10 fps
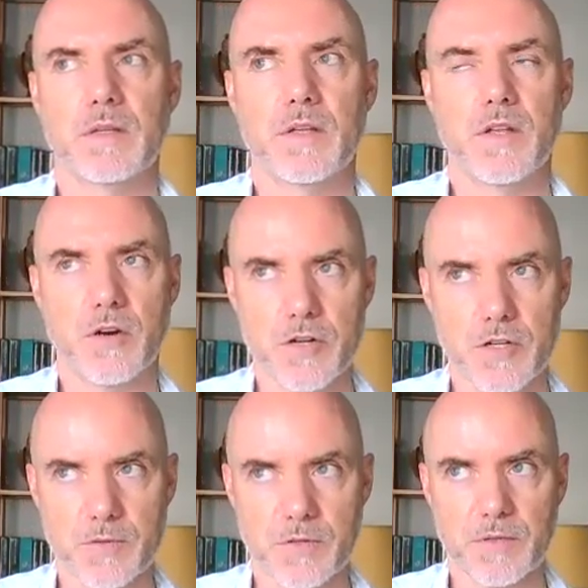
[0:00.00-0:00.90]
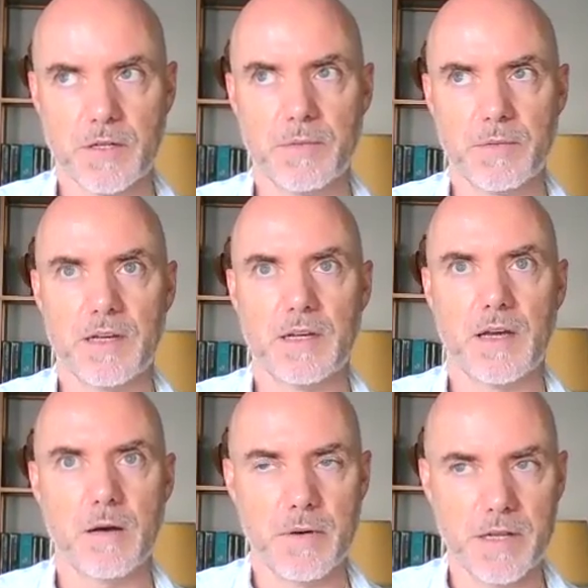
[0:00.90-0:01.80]
nourishment will come in,
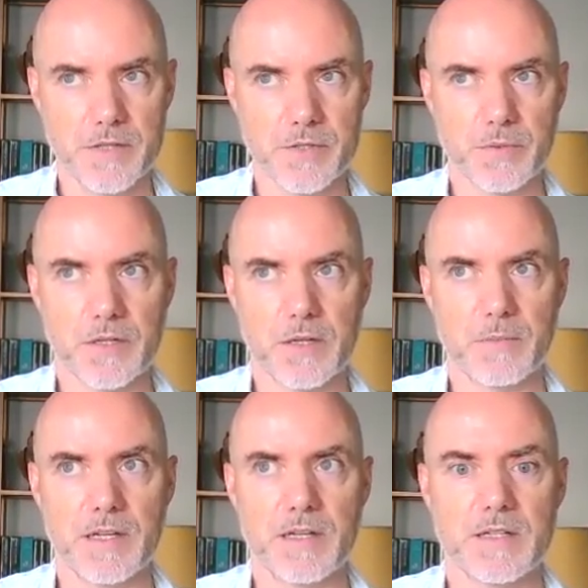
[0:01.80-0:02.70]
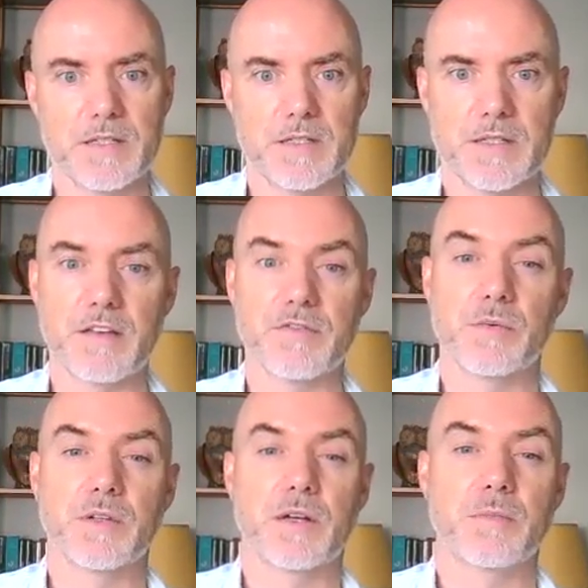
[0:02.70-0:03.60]
abundance will come in, safety
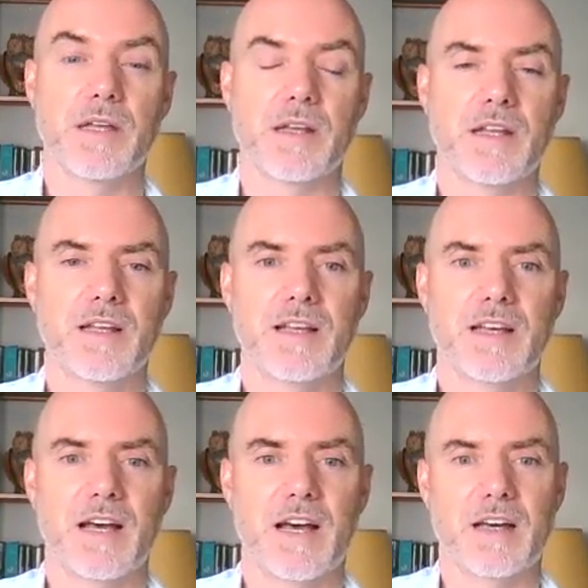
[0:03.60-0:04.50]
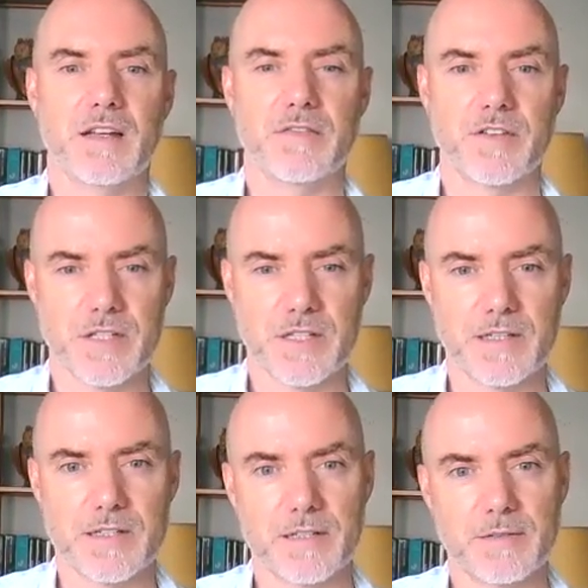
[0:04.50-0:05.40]
will come in, and
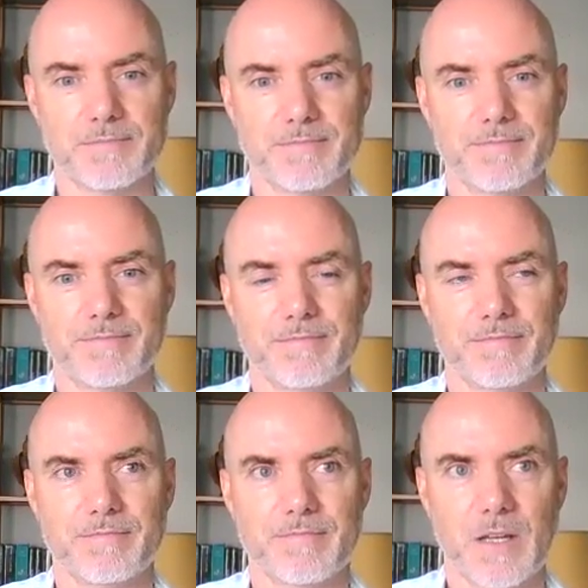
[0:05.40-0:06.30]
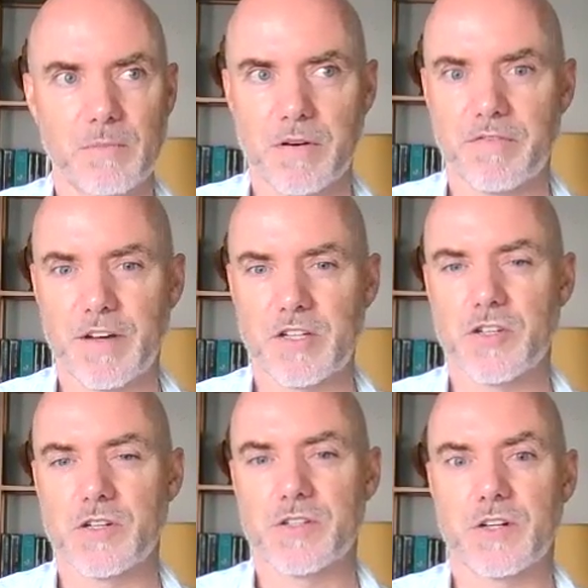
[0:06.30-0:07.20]
fertility.
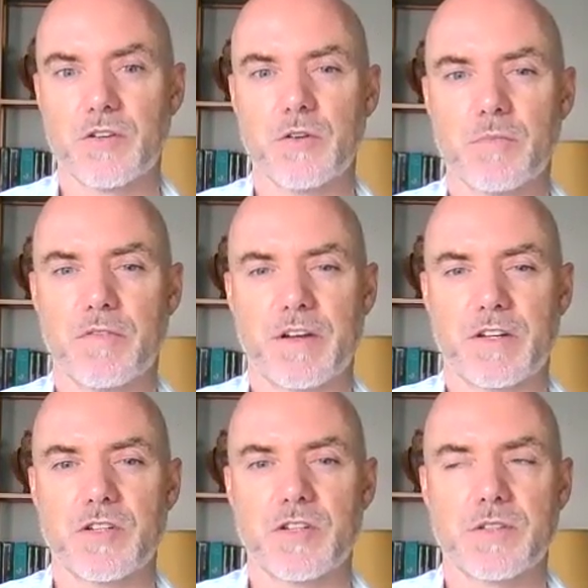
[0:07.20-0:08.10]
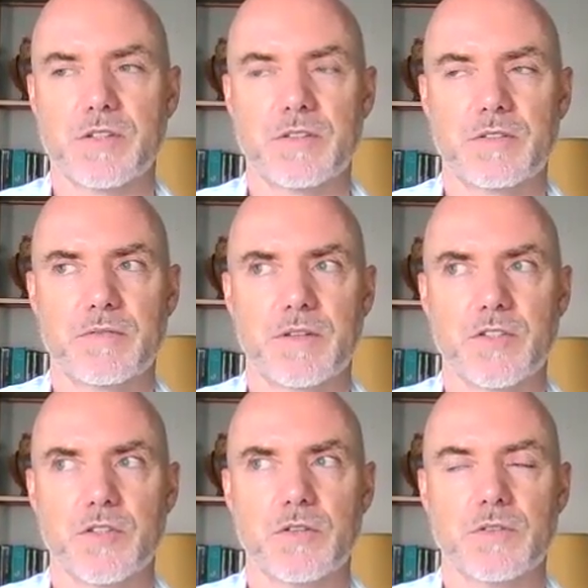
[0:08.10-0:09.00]
Perfectionist, are you a perfectionist?
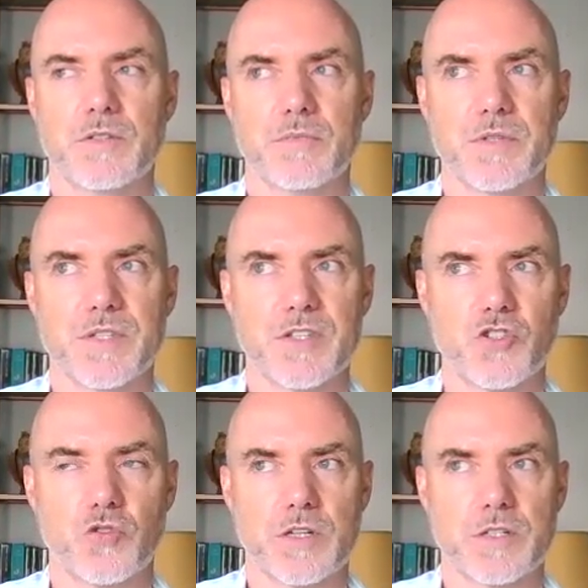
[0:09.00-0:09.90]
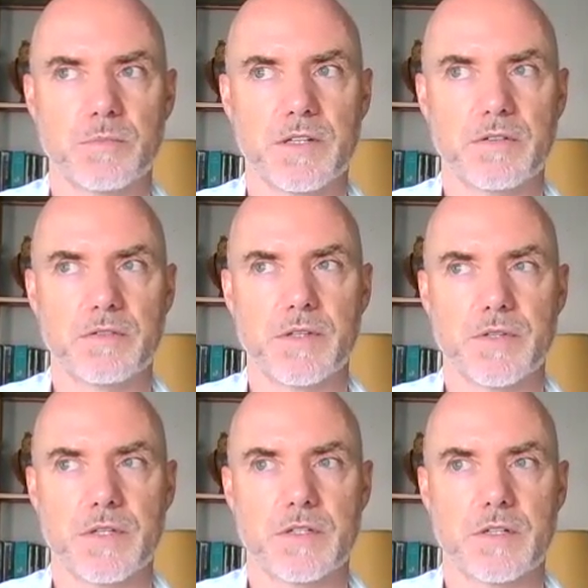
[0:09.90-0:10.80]
Because there was a strict mother in the
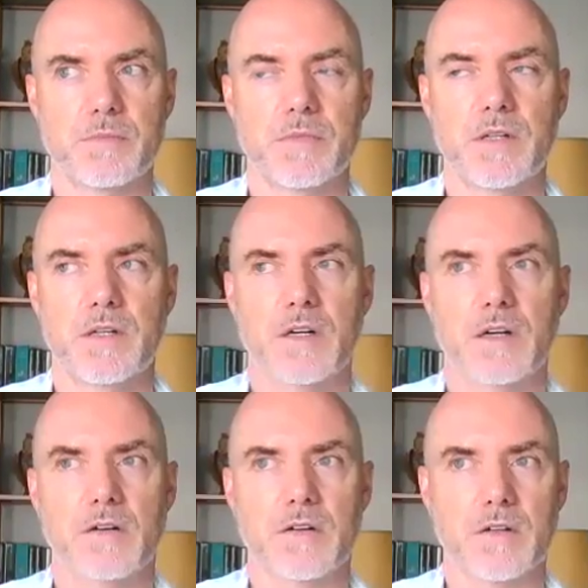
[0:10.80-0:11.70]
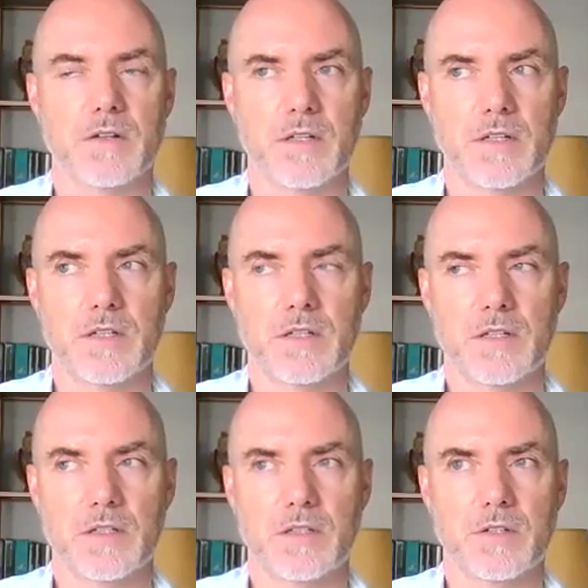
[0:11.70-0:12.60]
system or a
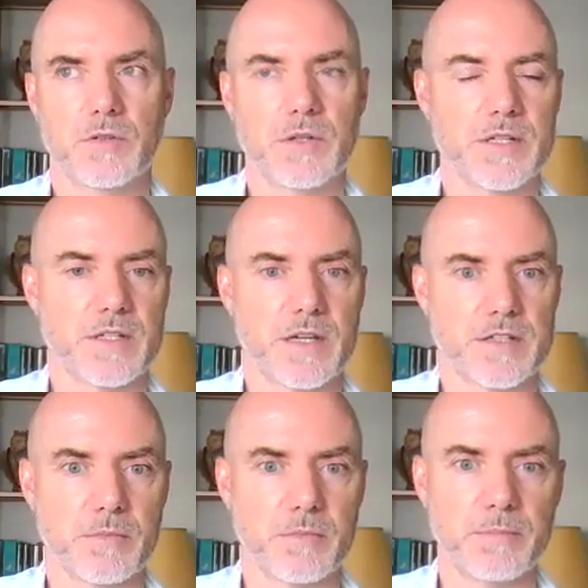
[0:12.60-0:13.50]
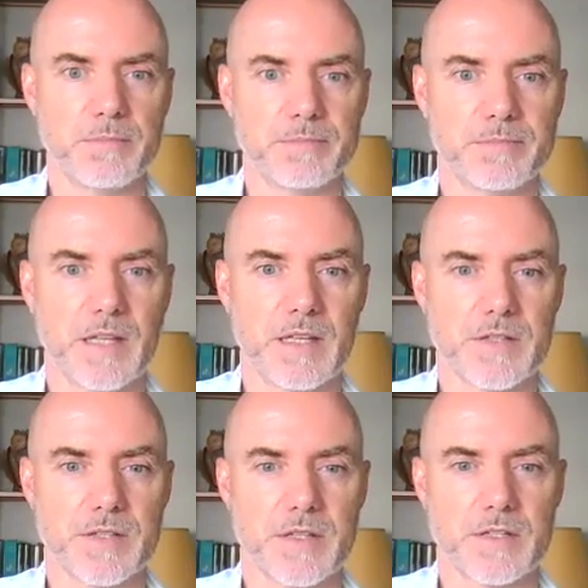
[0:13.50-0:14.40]
criticizing mom in the
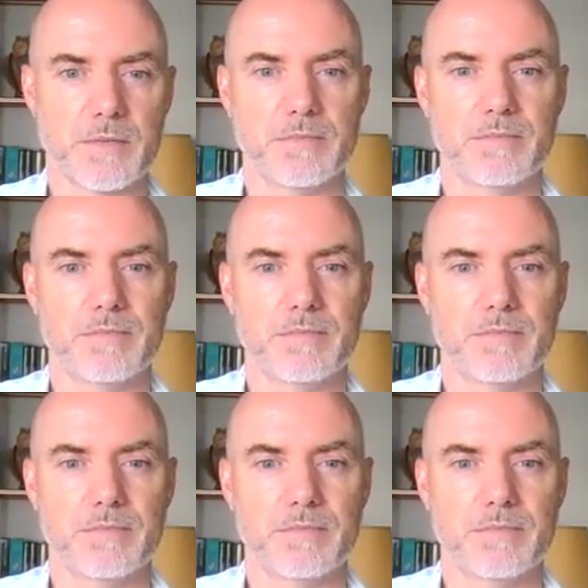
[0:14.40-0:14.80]
system.